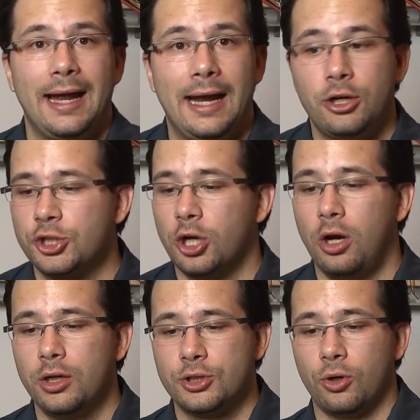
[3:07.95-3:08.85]
air
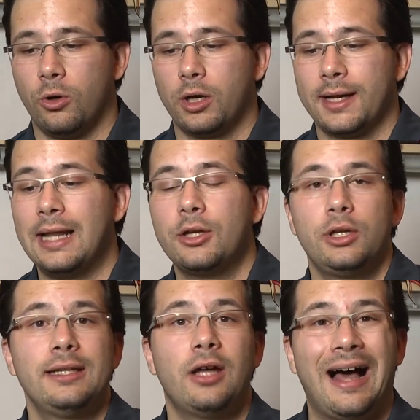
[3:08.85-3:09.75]
charts or
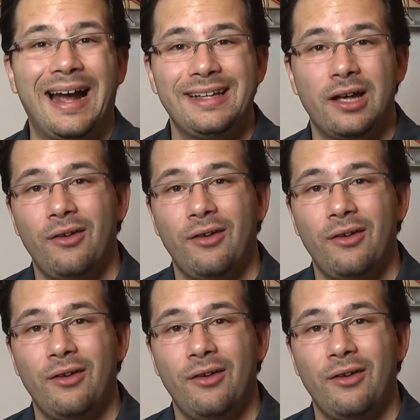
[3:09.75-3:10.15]
calculate the height